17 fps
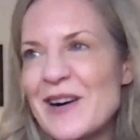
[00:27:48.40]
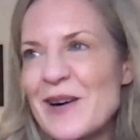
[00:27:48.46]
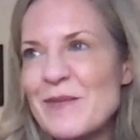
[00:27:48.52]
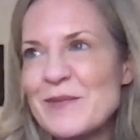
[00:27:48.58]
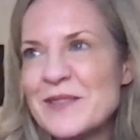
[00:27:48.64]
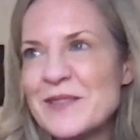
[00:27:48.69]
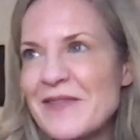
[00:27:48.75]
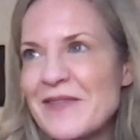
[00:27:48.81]

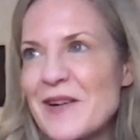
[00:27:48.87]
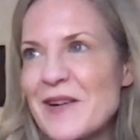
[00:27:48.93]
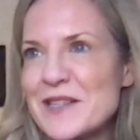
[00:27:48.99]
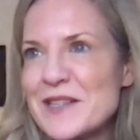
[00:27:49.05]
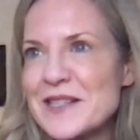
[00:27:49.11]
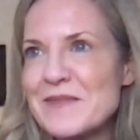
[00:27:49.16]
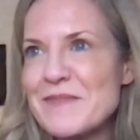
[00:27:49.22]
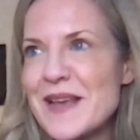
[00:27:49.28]
carb stuff, I
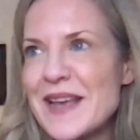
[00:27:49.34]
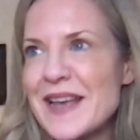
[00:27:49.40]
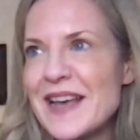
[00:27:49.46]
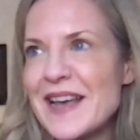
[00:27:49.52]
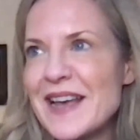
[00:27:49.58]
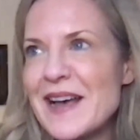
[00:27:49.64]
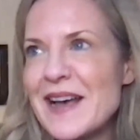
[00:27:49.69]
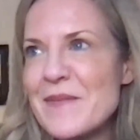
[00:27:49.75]
must
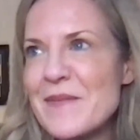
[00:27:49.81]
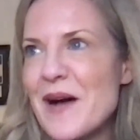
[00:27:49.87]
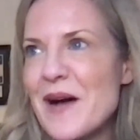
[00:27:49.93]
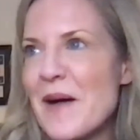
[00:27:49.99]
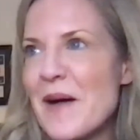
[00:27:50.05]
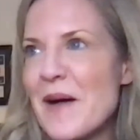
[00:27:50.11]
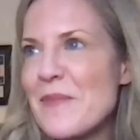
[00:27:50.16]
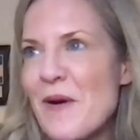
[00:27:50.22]
admit.
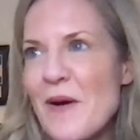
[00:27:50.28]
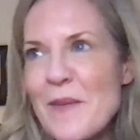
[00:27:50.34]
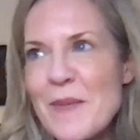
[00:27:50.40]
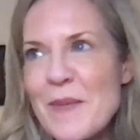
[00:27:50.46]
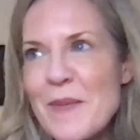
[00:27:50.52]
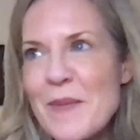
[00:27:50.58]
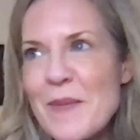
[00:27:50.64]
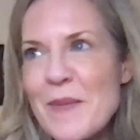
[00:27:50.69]
I'm not
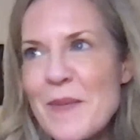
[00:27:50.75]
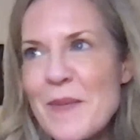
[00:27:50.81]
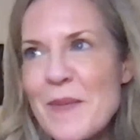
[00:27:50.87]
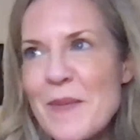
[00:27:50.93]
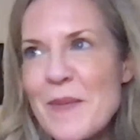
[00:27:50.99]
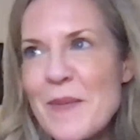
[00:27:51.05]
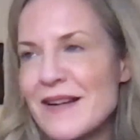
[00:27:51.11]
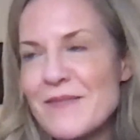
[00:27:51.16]
a pasta
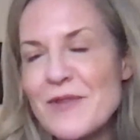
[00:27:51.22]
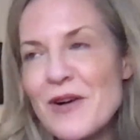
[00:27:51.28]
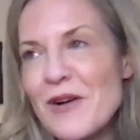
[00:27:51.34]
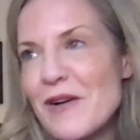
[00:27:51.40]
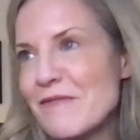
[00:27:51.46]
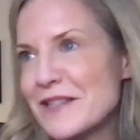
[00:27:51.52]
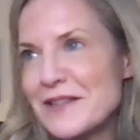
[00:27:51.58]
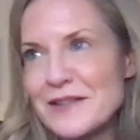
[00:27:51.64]
lover, I'm
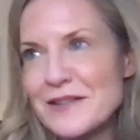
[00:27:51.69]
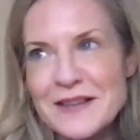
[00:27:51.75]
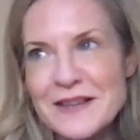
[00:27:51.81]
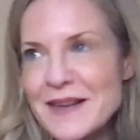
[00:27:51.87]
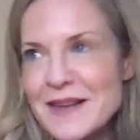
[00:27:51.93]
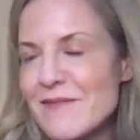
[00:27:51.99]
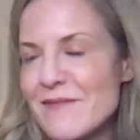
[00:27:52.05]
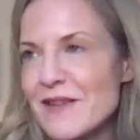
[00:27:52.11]
not a
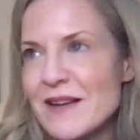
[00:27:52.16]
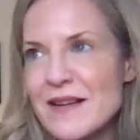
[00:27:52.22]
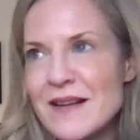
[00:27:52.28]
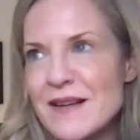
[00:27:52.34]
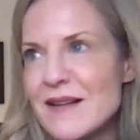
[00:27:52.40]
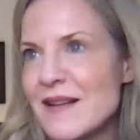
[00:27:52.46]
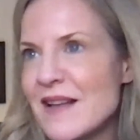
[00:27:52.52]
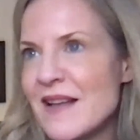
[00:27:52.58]
risotto
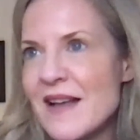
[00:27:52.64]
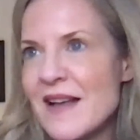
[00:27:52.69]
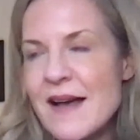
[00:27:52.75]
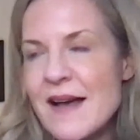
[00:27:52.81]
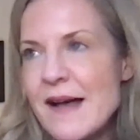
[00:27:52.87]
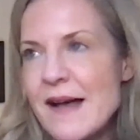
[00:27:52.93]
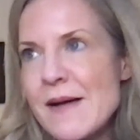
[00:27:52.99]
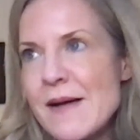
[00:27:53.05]
lover.
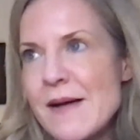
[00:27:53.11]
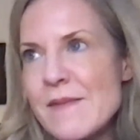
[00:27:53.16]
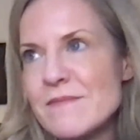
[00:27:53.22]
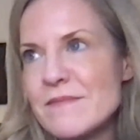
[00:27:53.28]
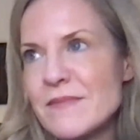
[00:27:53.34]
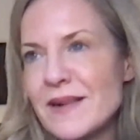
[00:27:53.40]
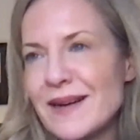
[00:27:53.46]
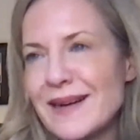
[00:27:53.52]

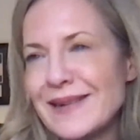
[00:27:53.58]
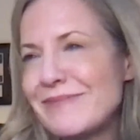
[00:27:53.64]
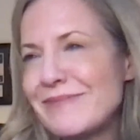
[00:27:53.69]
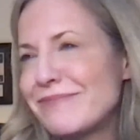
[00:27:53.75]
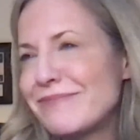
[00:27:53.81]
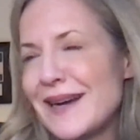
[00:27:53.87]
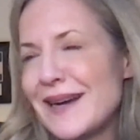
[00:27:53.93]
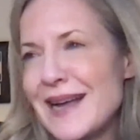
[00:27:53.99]

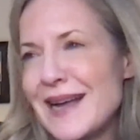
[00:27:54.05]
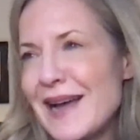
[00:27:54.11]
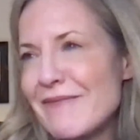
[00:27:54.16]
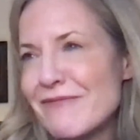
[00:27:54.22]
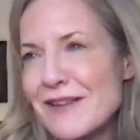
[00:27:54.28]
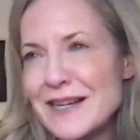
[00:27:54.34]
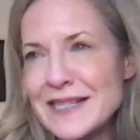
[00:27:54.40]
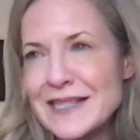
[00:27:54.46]
I
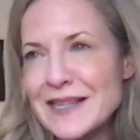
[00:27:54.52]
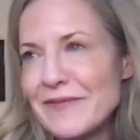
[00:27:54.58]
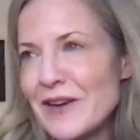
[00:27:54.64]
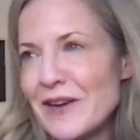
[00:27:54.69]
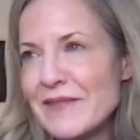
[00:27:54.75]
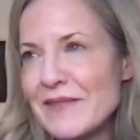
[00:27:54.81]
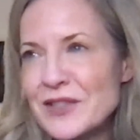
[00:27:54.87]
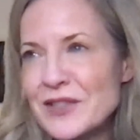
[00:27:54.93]
have rice
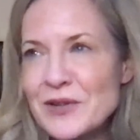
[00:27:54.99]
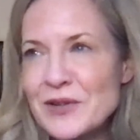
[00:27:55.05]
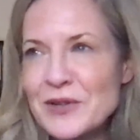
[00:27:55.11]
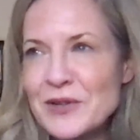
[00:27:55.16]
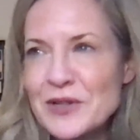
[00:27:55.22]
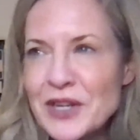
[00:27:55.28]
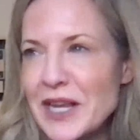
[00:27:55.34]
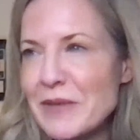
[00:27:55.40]
if I have
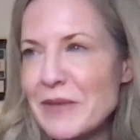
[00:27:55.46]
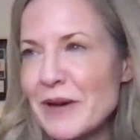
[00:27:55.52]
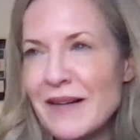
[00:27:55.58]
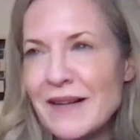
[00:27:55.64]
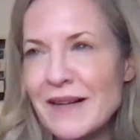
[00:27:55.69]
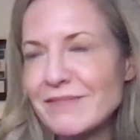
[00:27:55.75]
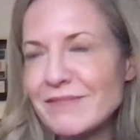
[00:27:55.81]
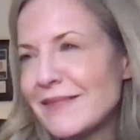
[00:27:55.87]
sushi,
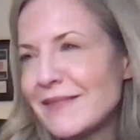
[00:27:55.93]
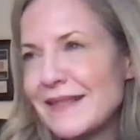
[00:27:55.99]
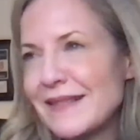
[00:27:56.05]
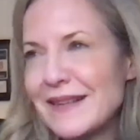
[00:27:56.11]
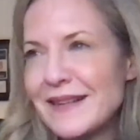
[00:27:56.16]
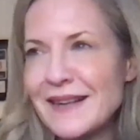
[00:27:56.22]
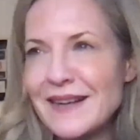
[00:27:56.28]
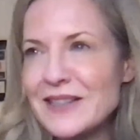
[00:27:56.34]
but
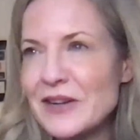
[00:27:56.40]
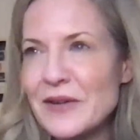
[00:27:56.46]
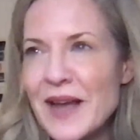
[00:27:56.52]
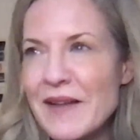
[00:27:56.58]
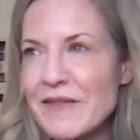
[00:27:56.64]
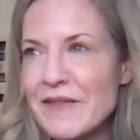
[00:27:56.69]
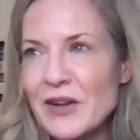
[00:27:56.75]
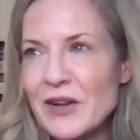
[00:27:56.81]
I
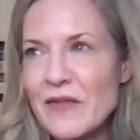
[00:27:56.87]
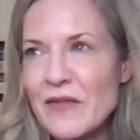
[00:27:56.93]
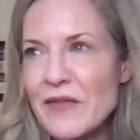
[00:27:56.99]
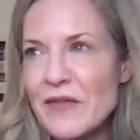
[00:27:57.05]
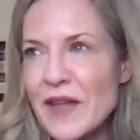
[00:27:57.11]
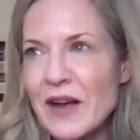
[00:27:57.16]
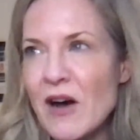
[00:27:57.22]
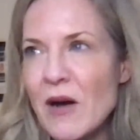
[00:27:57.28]
don't have a lot
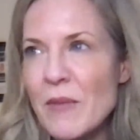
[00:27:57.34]
of that